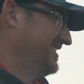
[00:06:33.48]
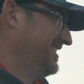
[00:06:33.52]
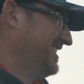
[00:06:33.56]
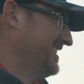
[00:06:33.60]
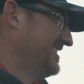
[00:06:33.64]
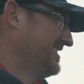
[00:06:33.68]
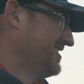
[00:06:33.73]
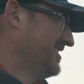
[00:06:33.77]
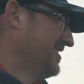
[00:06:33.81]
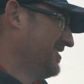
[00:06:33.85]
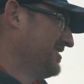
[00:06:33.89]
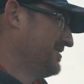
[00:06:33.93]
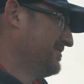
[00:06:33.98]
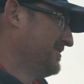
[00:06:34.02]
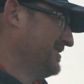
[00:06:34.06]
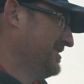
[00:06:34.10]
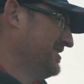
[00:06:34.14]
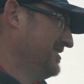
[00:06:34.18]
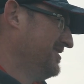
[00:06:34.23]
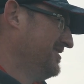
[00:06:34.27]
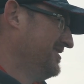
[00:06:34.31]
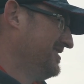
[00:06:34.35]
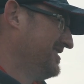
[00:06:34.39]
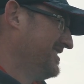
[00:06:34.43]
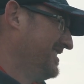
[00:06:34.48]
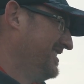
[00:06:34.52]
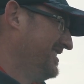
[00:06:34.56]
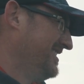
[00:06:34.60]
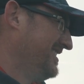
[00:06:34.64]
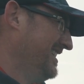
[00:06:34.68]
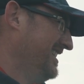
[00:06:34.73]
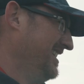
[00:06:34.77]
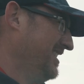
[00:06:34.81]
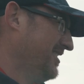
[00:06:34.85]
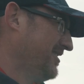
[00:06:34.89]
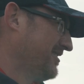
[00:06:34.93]
And Ty's been
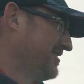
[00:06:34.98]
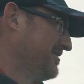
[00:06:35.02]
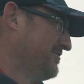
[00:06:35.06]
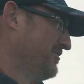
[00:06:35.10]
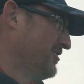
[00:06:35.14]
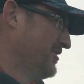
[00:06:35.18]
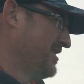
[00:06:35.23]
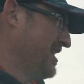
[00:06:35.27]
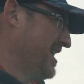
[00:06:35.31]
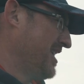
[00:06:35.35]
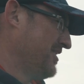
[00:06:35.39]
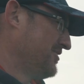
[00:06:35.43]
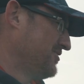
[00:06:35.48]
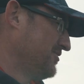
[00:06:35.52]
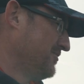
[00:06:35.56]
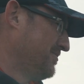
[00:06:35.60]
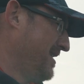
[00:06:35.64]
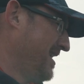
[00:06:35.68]
using, he likes a more natural